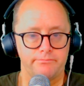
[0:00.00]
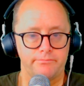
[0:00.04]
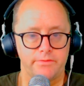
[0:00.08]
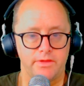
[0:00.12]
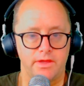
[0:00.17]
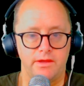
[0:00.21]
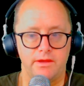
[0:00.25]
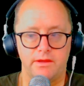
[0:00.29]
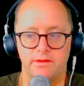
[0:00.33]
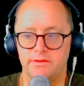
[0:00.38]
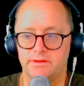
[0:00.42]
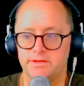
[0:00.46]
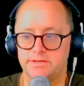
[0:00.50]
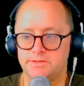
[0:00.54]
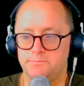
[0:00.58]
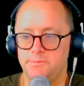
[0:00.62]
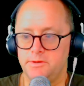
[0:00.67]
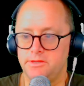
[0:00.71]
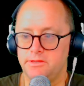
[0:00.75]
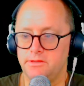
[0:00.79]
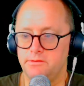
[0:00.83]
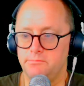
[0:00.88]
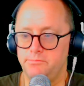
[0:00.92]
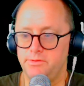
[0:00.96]
it's
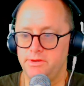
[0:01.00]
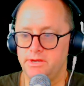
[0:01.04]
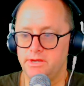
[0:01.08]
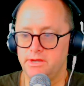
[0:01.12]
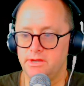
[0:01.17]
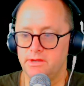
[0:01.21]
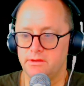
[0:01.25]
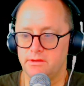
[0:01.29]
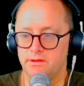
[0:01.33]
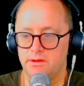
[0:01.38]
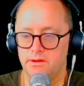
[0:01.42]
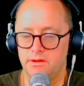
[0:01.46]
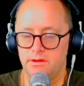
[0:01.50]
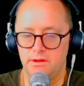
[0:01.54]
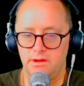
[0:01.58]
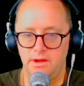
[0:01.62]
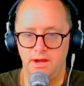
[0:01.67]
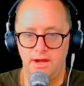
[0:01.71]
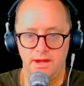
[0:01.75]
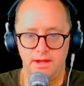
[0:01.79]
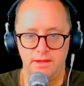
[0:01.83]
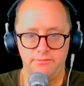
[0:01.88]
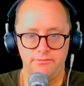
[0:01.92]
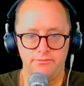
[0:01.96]
been the big
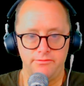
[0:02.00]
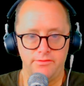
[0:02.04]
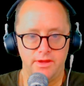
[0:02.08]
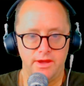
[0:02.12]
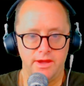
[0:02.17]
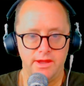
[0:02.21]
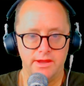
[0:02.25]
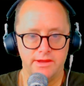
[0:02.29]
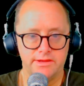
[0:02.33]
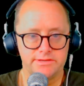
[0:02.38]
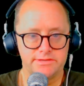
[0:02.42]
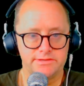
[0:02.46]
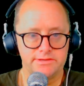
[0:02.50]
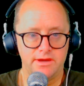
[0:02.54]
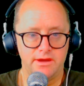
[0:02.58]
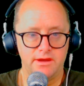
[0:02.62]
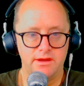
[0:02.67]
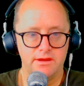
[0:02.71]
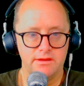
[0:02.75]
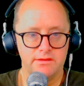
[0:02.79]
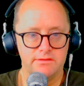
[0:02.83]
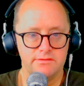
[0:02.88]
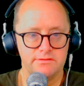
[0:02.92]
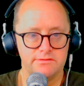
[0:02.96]
high-flying
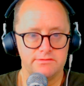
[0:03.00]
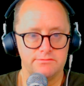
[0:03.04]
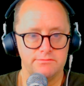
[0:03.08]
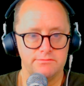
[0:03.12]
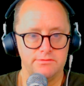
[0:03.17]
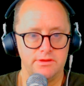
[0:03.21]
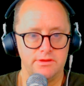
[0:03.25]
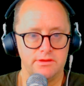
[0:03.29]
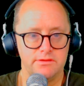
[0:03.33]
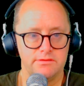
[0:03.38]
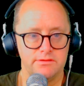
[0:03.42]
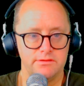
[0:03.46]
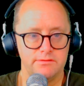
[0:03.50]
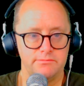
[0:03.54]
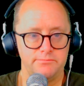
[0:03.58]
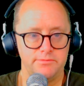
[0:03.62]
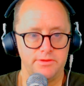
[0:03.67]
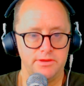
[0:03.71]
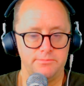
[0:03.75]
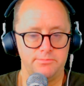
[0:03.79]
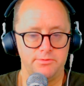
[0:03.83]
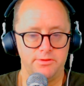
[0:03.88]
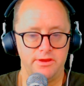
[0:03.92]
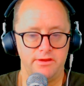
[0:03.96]
stock this week that
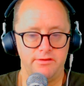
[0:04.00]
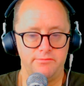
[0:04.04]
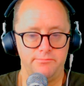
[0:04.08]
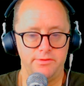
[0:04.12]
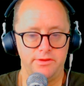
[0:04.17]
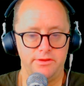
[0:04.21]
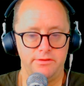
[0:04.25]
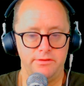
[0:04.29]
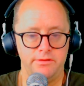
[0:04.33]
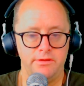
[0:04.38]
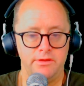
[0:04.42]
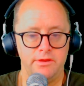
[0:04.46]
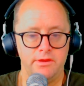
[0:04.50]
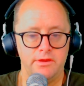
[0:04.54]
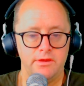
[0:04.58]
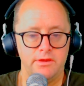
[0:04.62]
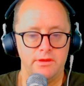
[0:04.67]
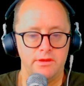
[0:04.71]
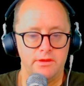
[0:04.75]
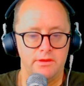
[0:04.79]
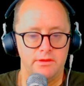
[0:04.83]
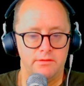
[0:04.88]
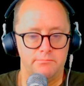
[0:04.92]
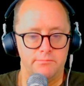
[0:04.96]
people have been
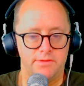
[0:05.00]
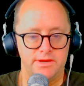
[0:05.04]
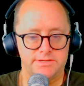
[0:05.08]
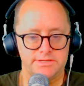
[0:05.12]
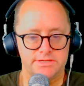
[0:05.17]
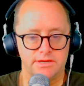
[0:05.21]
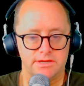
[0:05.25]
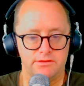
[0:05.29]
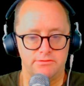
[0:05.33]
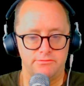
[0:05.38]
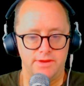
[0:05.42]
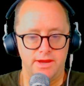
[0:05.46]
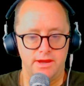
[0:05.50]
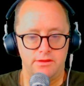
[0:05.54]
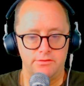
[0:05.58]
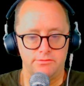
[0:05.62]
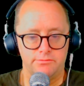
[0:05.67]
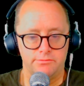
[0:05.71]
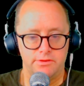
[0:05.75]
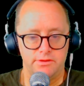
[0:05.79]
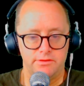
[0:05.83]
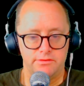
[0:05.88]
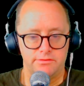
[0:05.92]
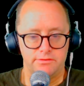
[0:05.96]
messing around
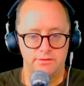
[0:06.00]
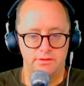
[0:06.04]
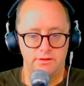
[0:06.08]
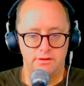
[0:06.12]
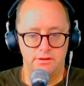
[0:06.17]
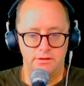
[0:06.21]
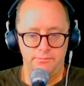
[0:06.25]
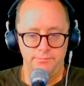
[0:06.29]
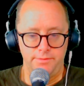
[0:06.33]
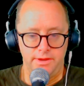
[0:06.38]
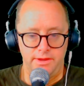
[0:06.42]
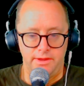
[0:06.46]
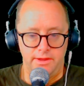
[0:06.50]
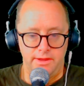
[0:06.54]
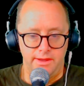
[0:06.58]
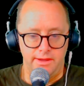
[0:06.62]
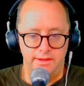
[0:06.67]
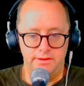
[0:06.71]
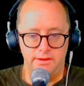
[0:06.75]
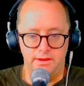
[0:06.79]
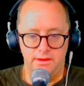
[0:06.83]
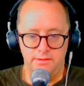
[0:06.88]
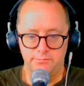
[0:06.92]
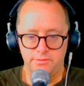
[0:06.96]
with. And
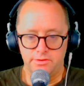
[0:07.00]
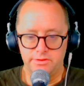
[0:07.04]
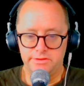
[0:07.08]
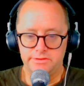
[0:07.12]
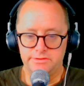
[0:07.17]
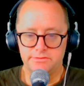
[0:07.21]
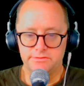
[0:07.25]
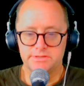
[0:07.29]
I'm going to do a